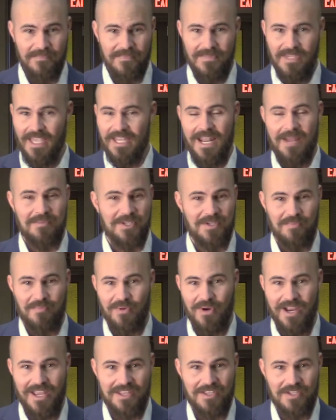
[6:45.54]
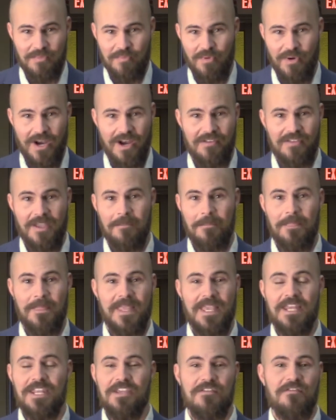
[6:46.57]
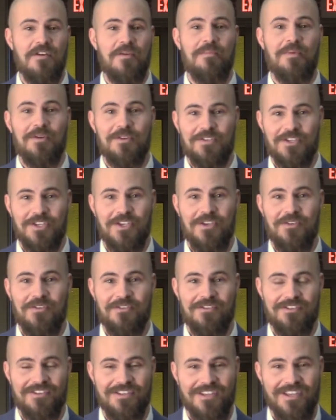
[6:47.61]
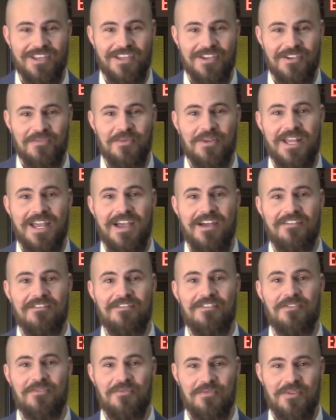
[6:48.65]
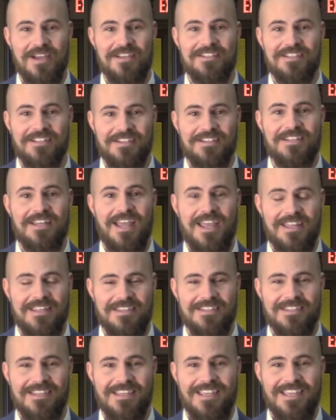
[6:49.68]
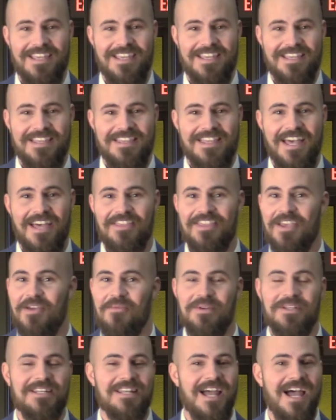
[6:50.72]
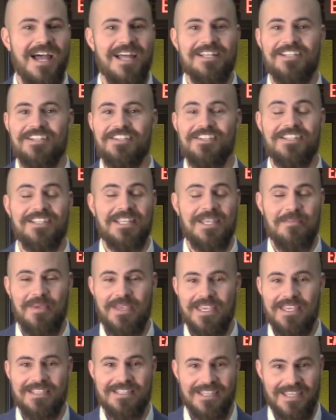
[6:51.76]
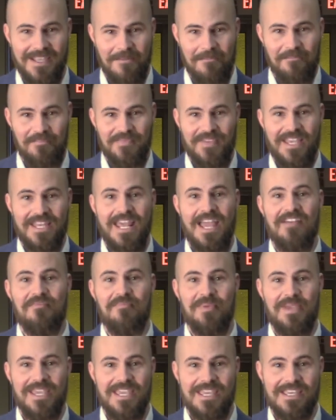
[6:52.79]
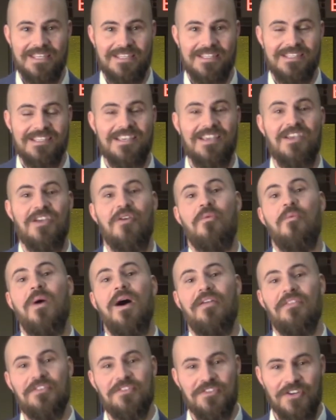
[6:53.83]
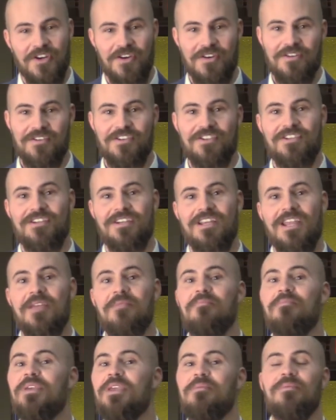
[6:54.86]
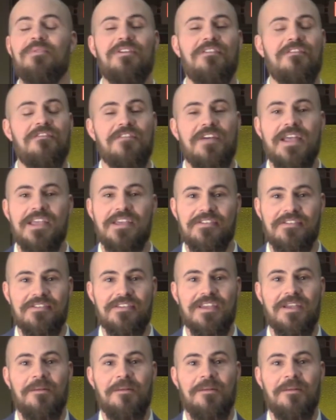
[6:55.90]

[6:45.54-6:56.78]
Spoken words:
And I'm just praying this prayer that any of our persecutors would have restless nights, that they would not just sleep easy and have peace while the church and people of faith